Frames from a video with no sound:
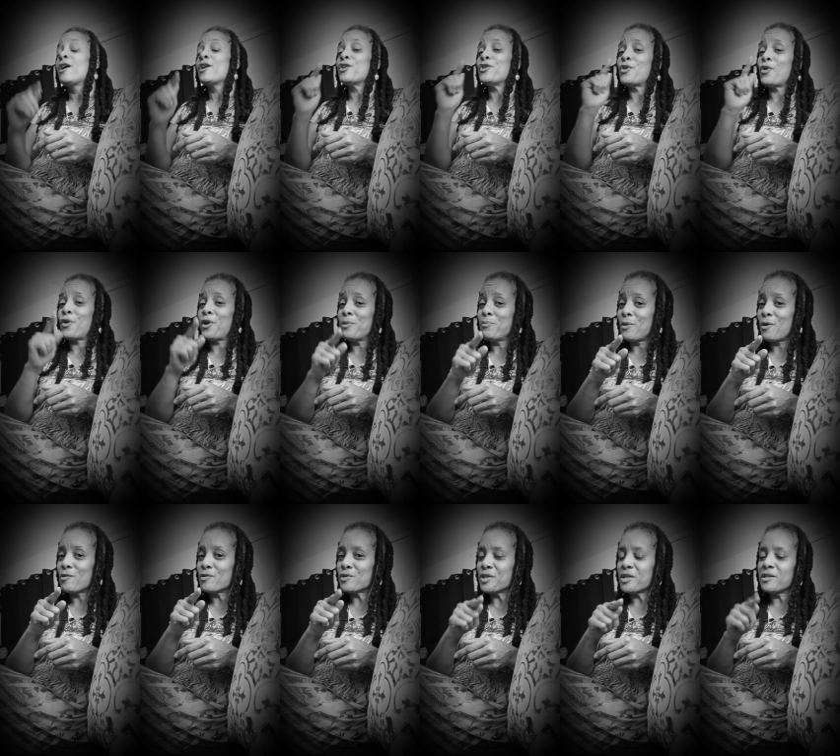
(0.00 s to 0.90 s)
Your
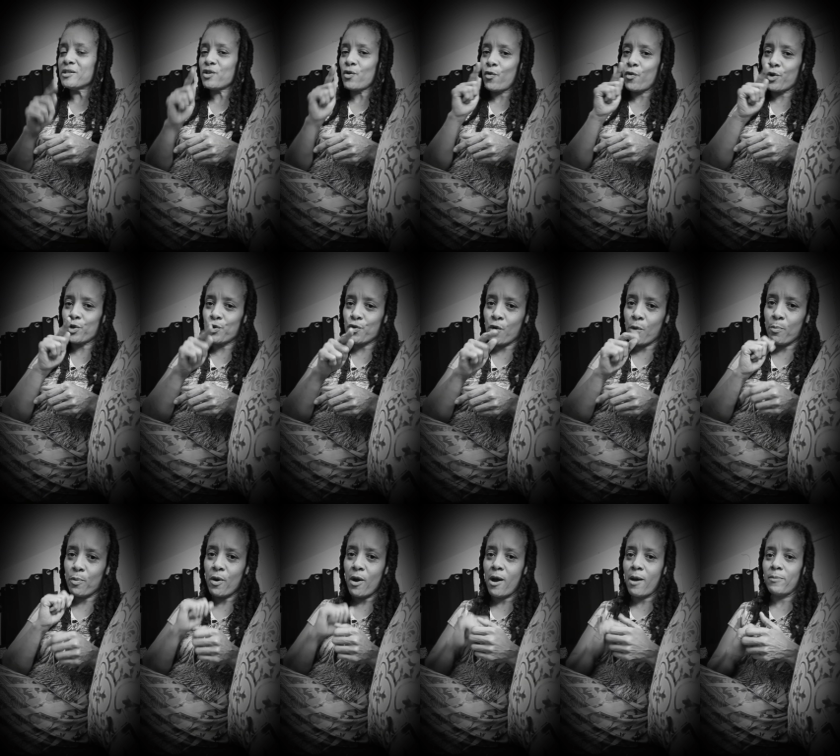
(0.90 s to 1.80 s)
emotions or your
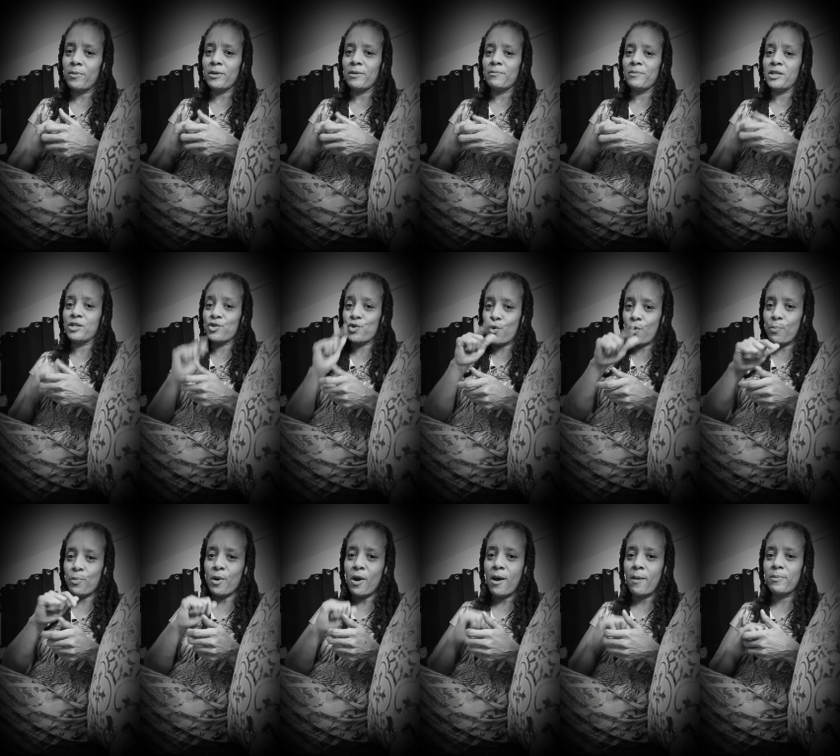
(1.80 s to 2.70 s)
problem is your
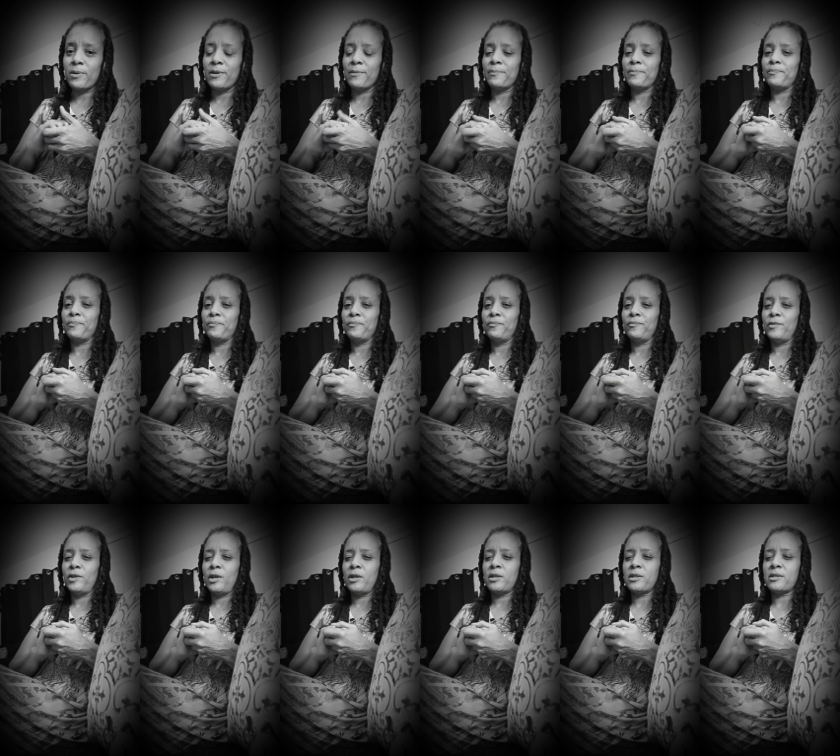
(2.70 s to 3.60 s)
problem.
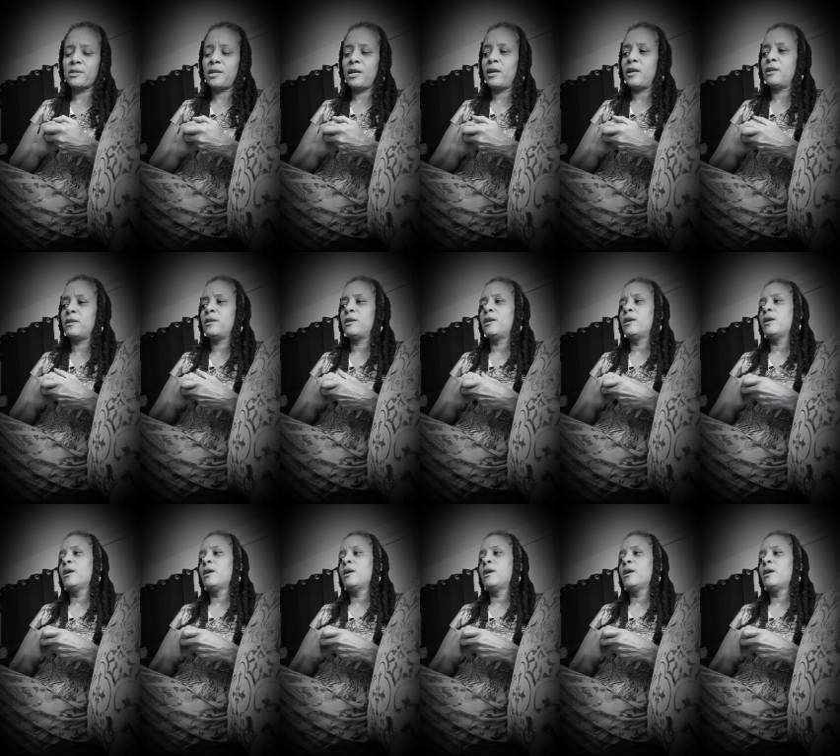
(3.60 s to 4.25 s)
You understand?